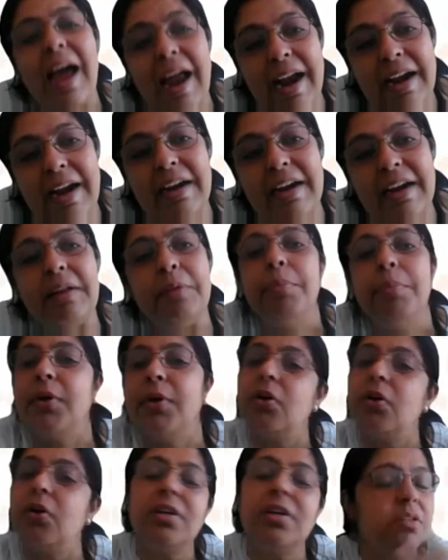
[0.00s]
And
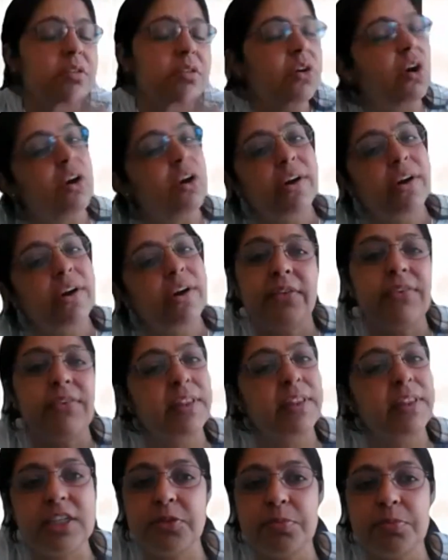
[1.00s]
because already
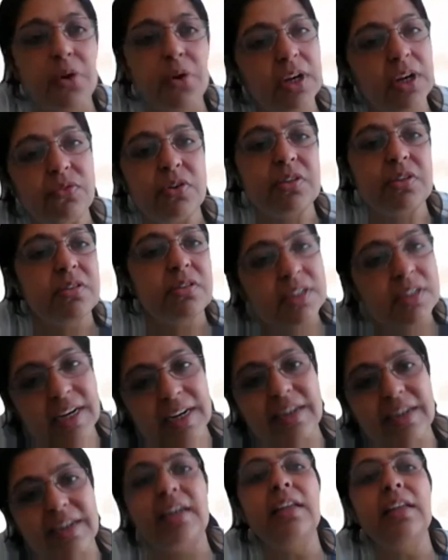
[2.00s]
Fateh's body was
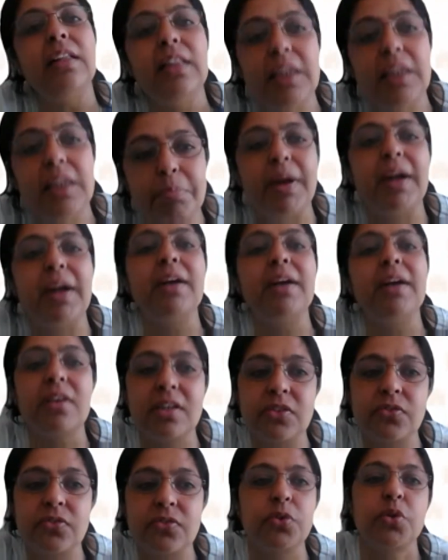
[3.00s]
rejecting the blood
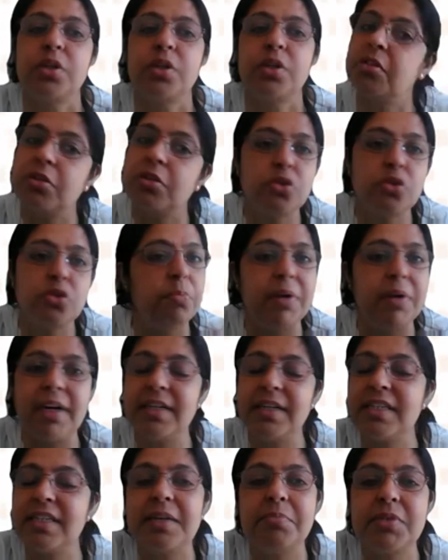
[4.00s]
transfusions, so blood
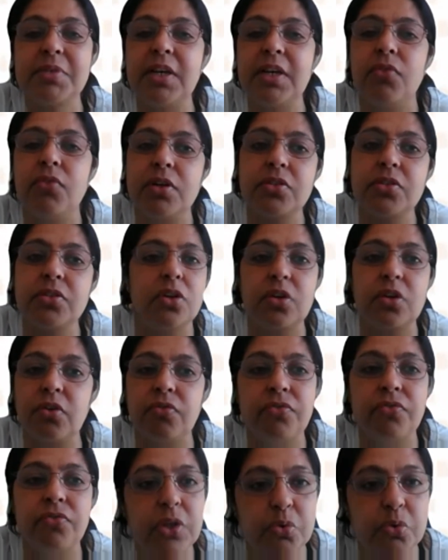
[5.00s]
stem cell was not of
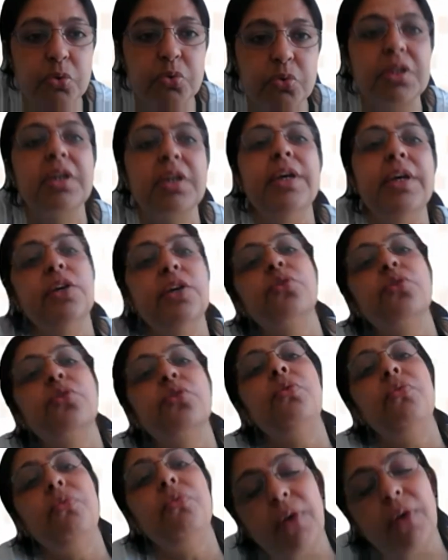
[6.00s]
use.
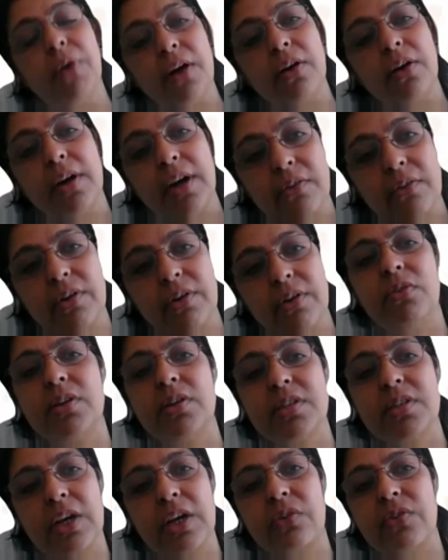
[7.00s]
So uh, Nawal was
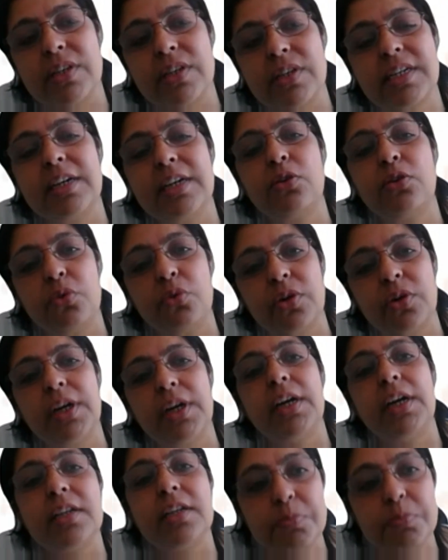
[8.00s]
requested to
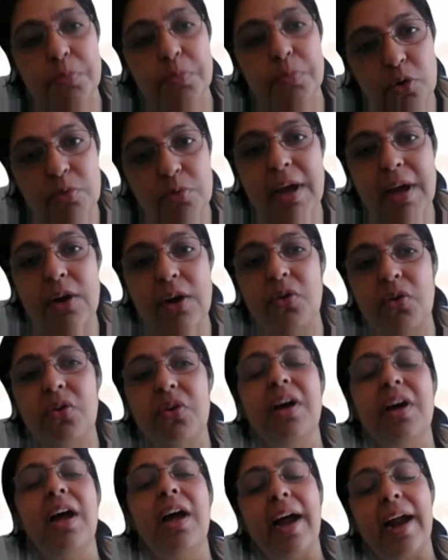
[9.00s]
donate his bone marrow.
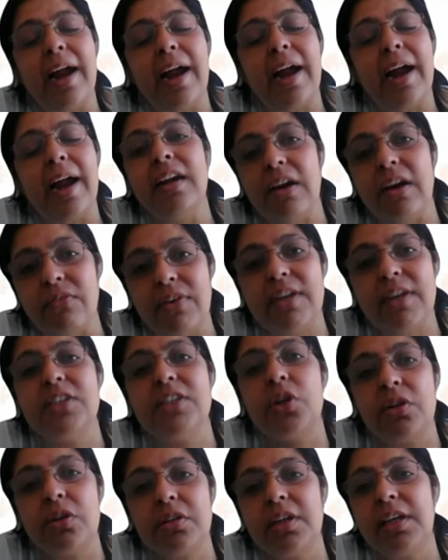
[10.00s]
And Nawal
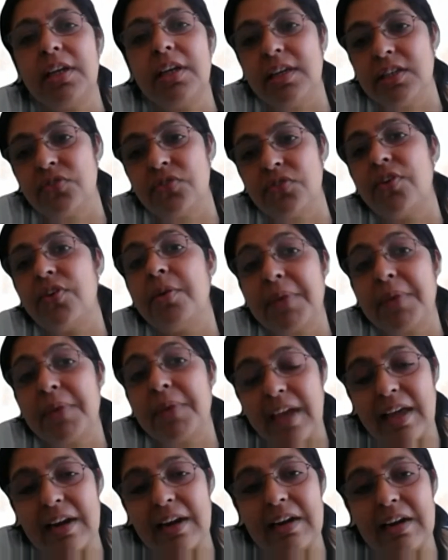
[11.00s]
Chaudhary is from
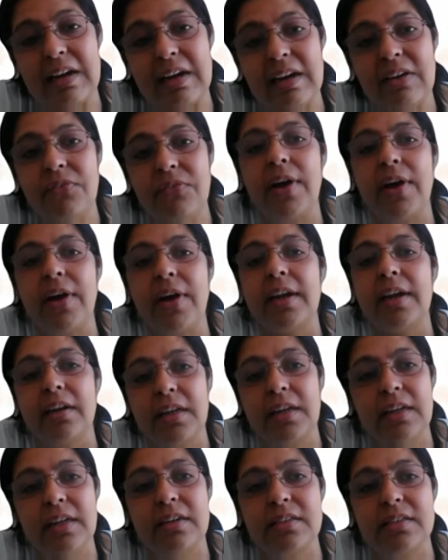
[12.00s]
Kerala, and
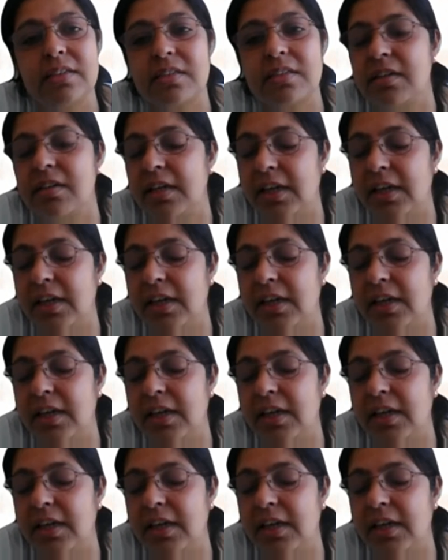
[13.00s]
he registered.